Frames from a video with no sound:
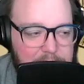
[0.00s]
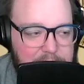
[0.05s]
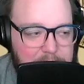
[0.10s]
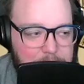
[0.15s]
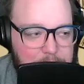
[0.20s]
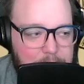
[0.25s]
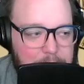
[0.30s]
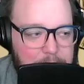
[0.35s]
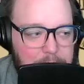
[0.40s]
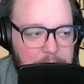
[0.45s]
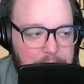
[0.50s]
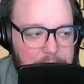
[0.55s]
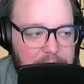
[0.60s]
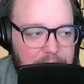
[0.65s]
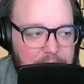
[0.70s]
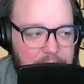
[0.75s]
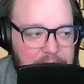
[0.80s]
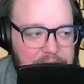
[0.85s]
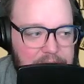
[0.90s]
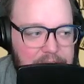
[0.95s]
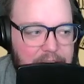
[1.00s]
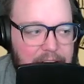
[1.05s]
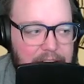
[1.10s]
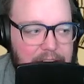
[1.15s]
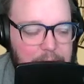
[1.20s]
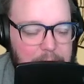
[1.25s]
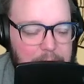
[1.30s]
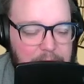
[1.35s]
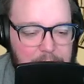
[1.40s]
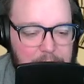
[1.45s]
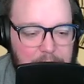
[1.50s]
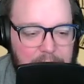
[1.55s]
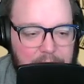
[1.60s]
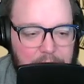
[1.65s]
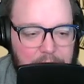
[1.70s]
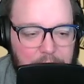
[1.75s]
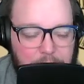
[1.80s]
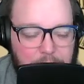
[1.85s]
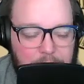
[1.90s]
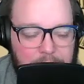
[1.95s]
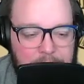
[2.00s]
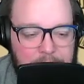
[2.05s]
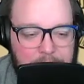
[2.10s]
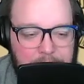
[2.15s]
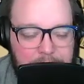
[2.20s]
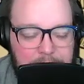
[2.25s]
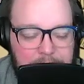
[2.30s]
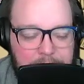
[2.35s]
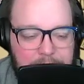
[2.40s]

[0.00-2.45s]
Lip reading: But that ribbon was found intact about a mile away,